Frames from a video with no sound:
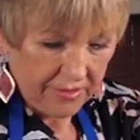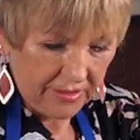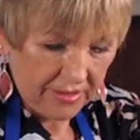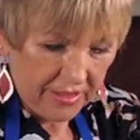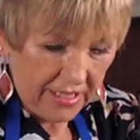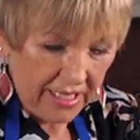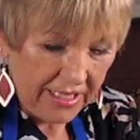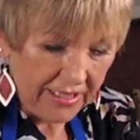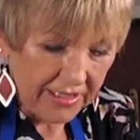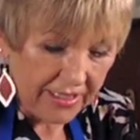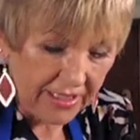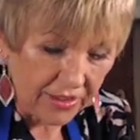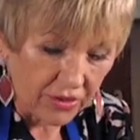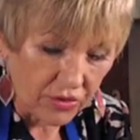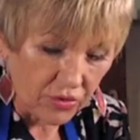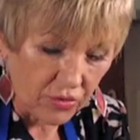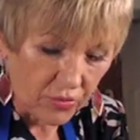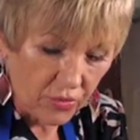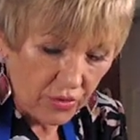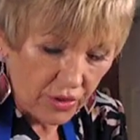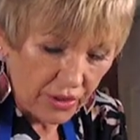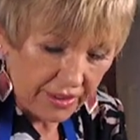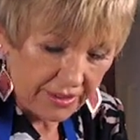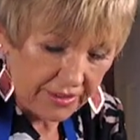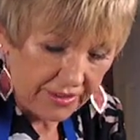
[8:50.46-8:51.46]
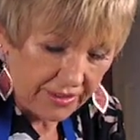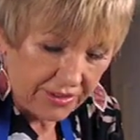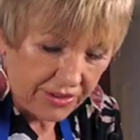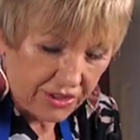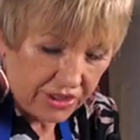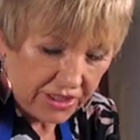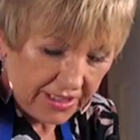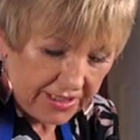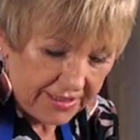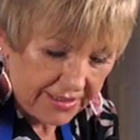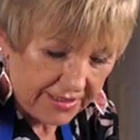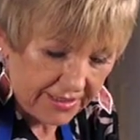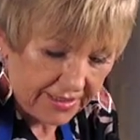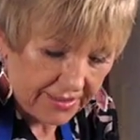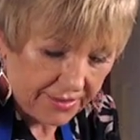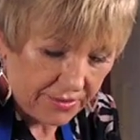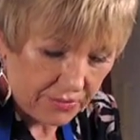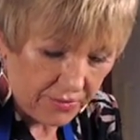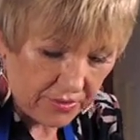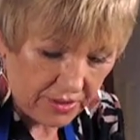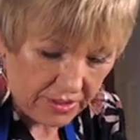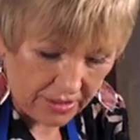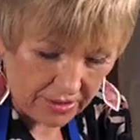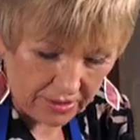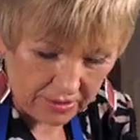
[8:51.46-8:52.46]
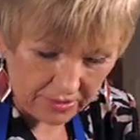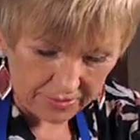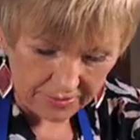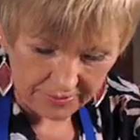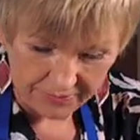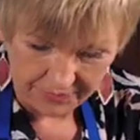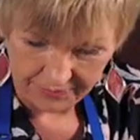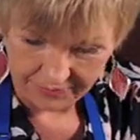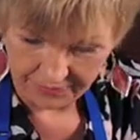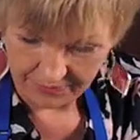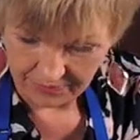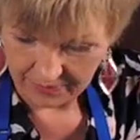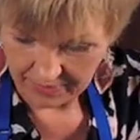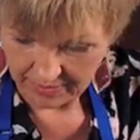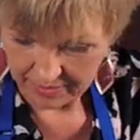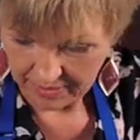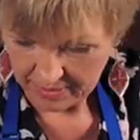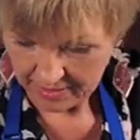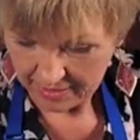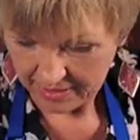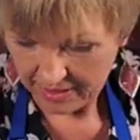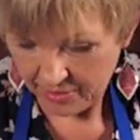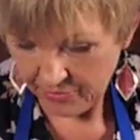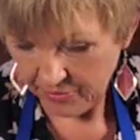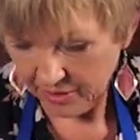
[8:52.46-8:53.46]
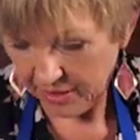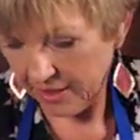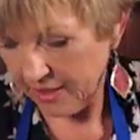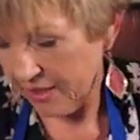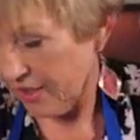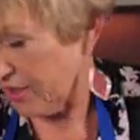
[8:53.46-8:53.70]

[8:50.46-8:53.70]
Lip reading: and it'll work just as well. There we go.